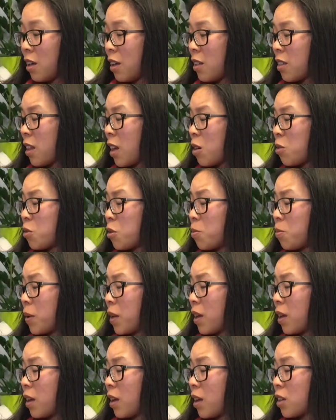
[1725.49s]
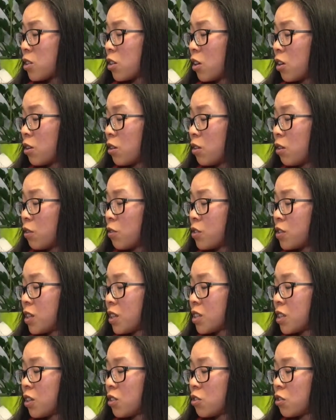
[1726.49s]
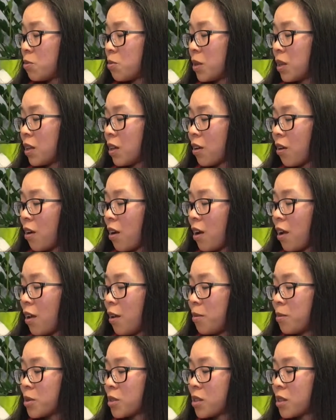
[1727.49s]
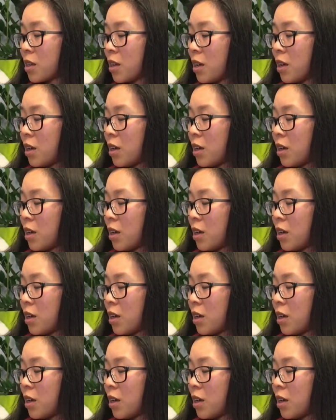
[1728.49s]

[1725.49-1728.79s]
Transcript: that would be a total of 600 milligrams.